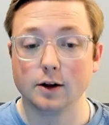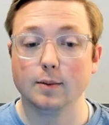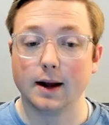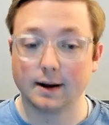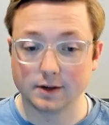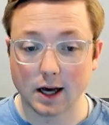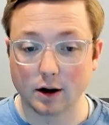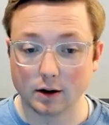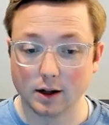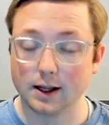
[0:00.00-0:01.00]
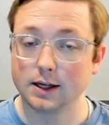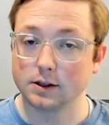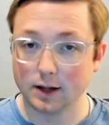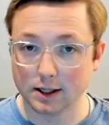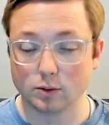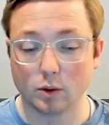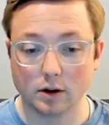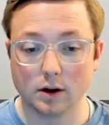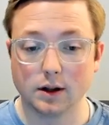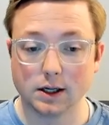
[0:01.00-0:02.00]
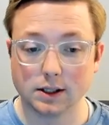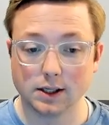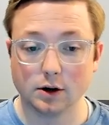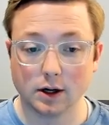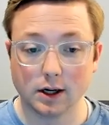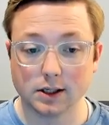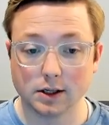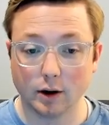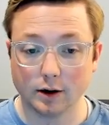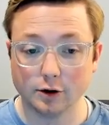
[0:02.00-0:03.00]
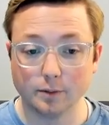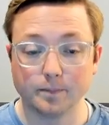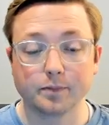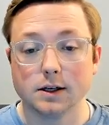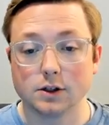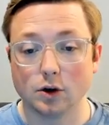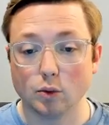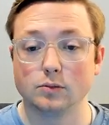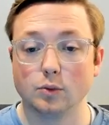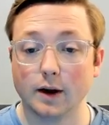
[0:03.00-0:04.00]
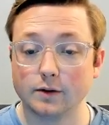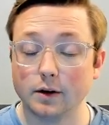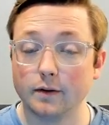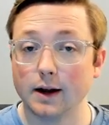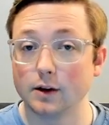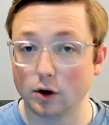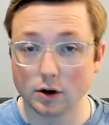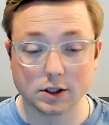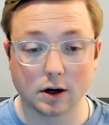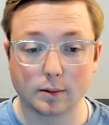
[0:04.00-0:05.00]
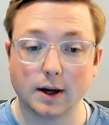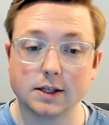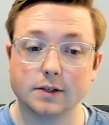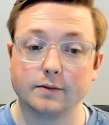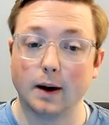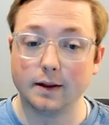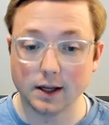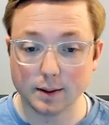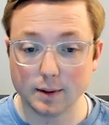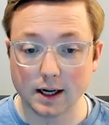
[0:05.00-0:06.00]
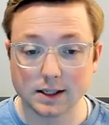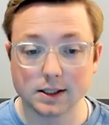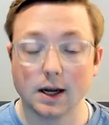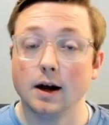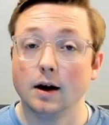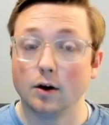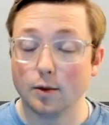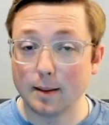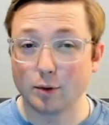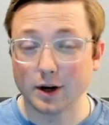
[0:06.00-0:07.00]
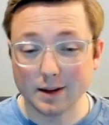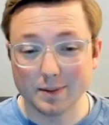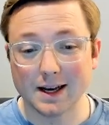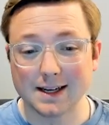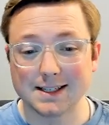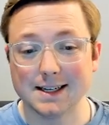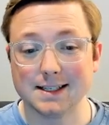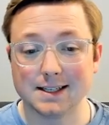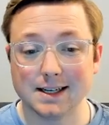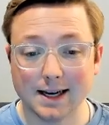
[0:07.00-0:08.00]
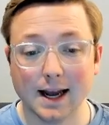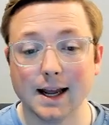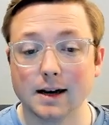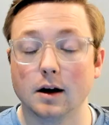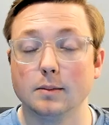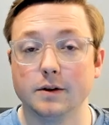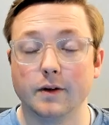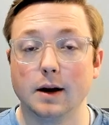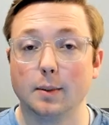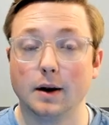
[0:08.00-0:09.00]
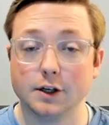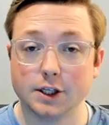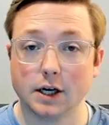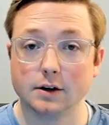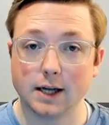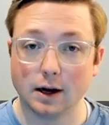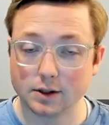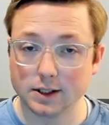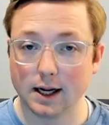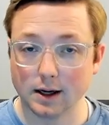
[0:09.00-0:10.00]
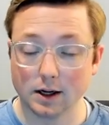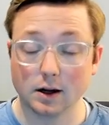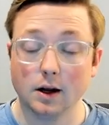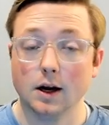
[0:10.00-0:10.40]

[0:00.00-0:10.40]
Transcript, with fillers: You may have to calculate that. So, that's one of the things that you're going to need to know how to do. So, we have to divide the current stock price by the EPS. Remember, EPS is net income divided by the shares outstanding.